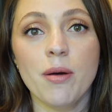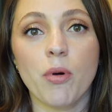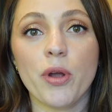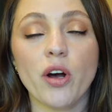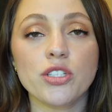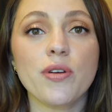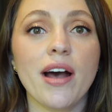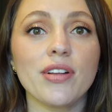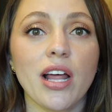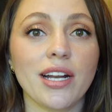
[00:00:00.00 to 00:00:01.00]
but we also
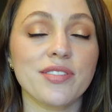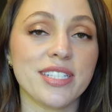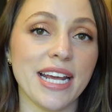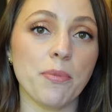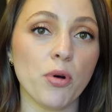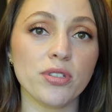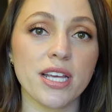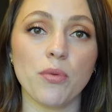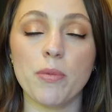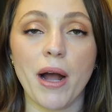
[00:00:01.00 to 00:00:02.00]
have a lot of staples
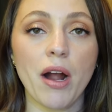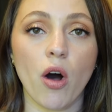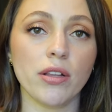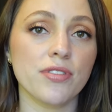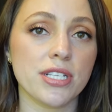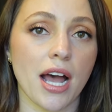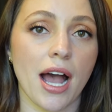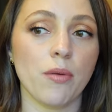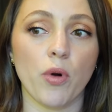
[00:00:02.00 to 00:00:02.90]
that we buy all of the time,